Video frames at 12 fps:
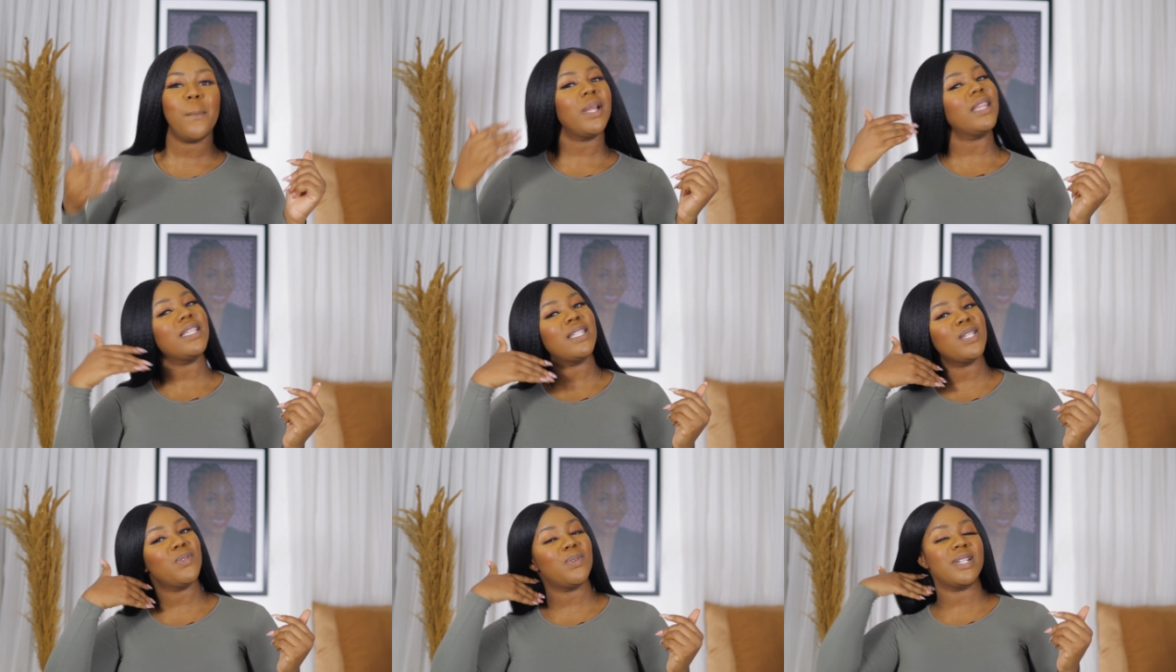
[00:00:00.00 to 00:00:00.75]
But this
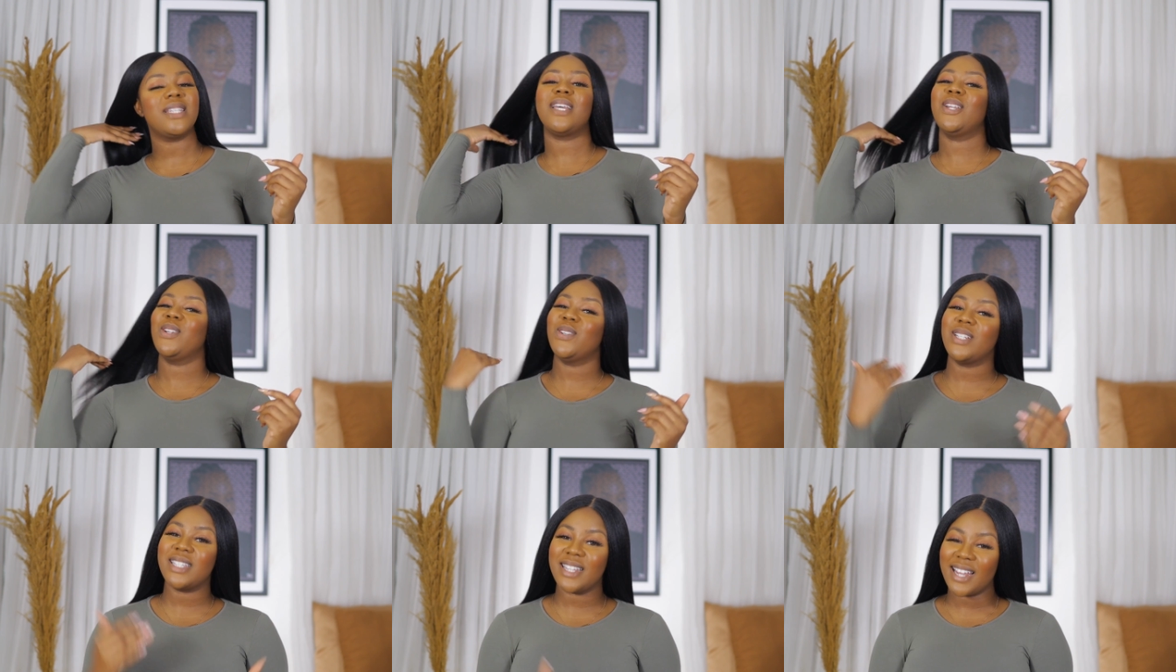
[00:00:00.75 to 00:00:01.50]
is what it
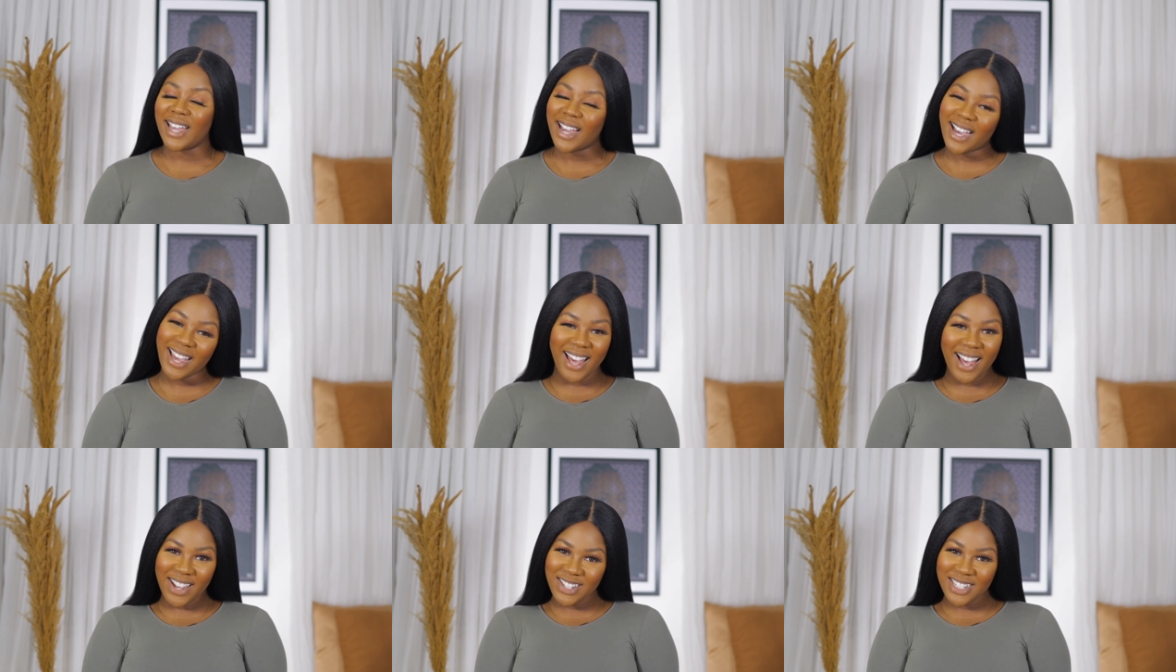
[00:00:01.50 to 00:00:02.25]
looks like. I
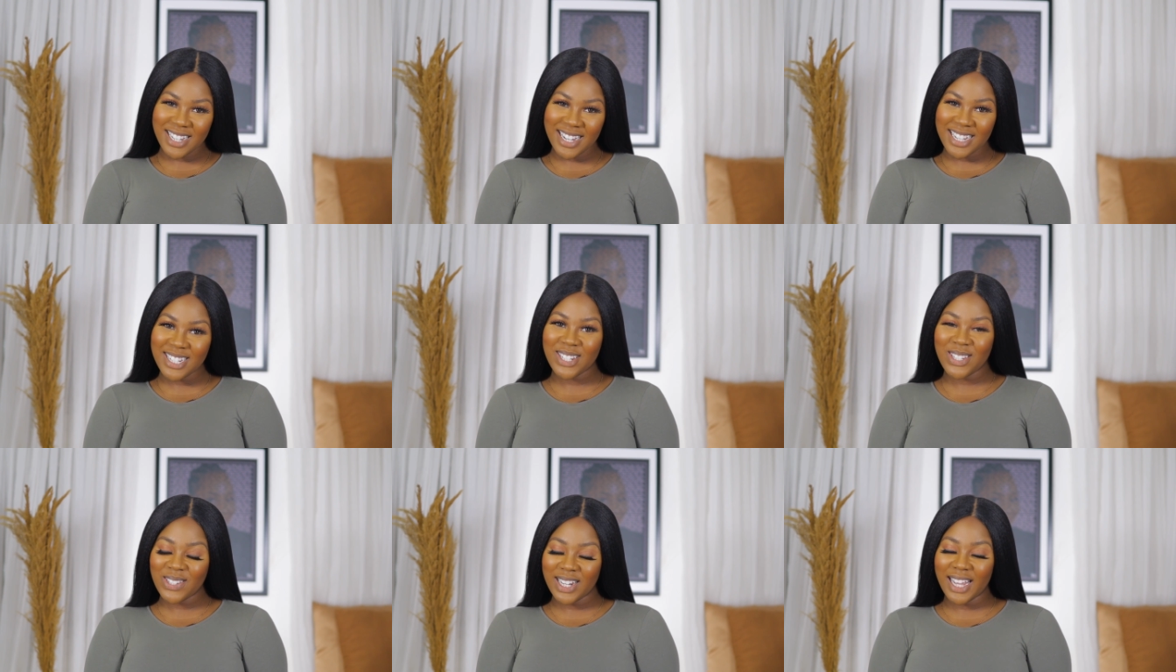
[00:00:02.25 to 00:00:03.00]
actually
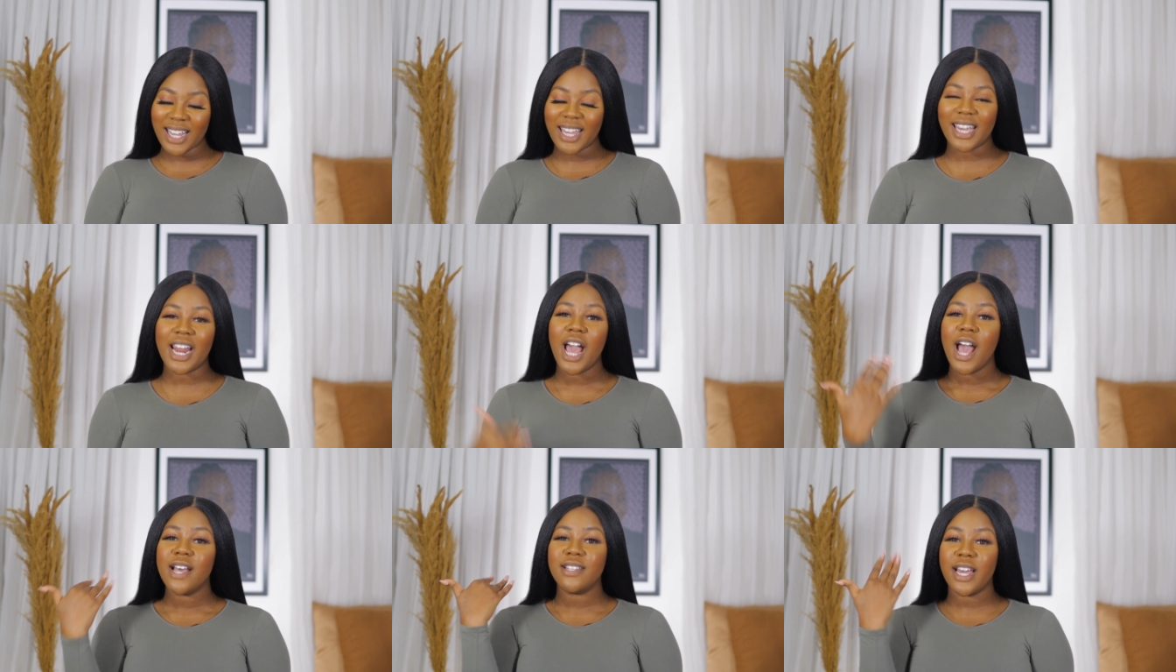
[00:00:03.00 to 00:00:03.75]
do like it.
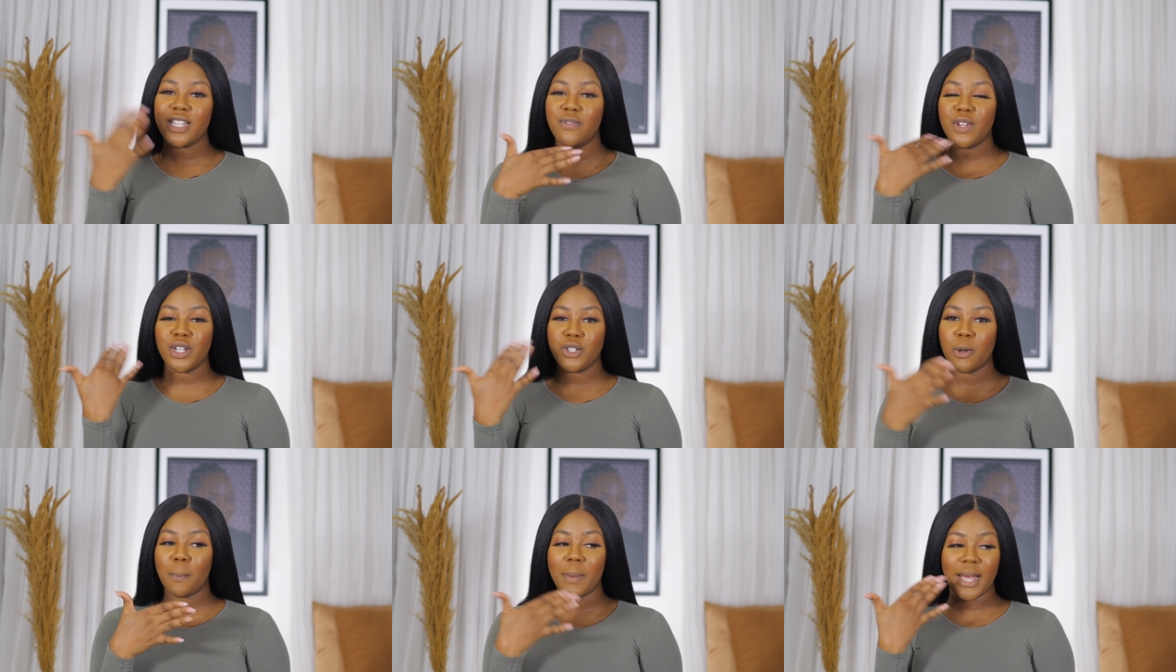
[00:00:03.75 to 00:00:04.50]
So I need to
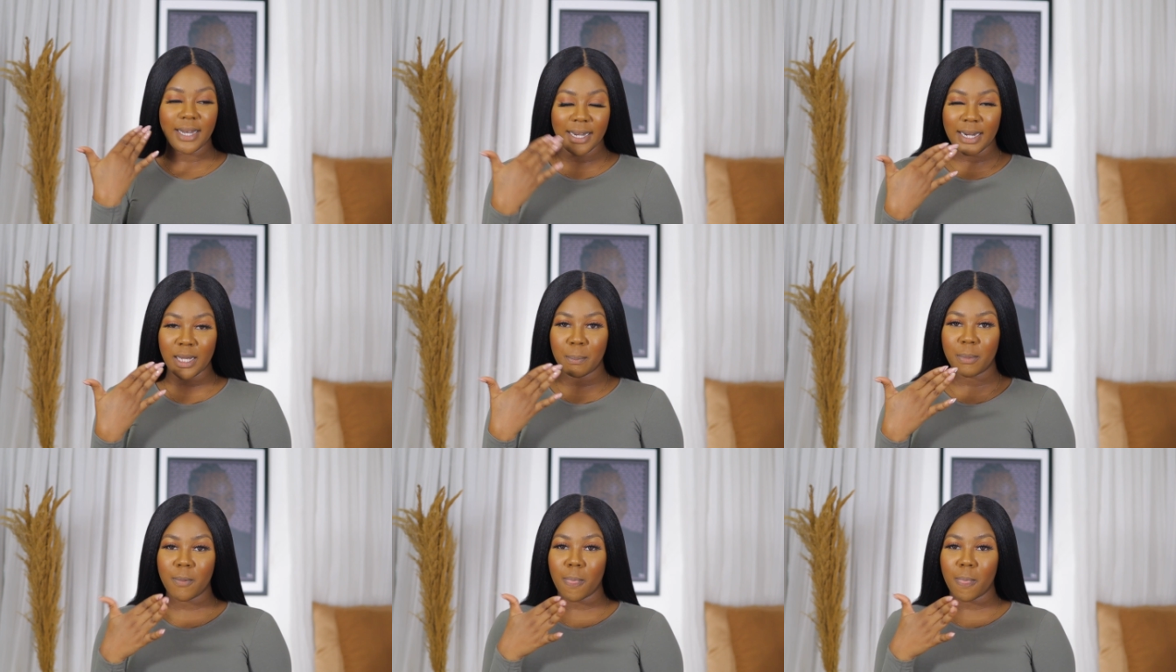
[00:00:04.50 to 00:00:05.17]
finish off my lip.